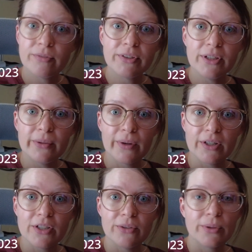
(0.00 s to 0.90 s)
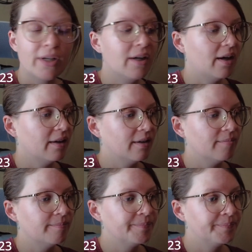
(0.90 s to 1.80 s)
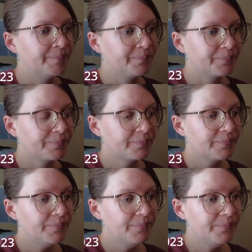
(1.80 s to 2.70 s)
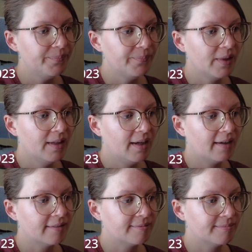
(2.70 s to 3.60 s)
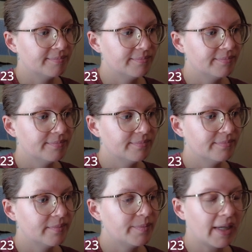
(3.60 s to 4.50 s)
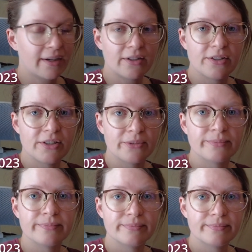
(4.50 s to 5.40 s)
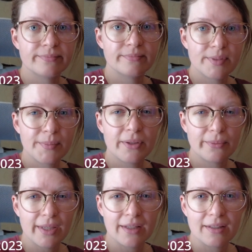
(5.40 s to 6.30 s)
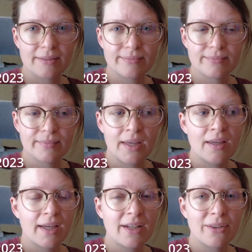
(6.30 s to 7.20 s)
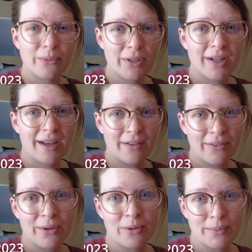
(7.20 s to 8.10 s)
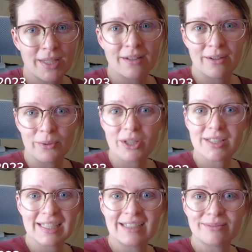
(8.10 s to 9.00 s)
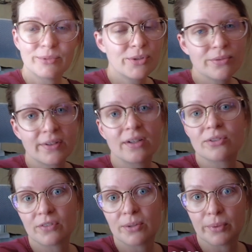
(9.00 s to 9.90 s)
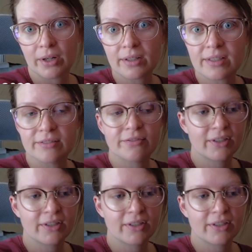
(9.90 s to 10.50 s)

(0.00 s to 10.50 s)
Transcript: Hopefully, you are too. Um, yeah, I'm tired too. It's been a week. I had a three and a half hour meeting at work today, which was fine. It was very productive.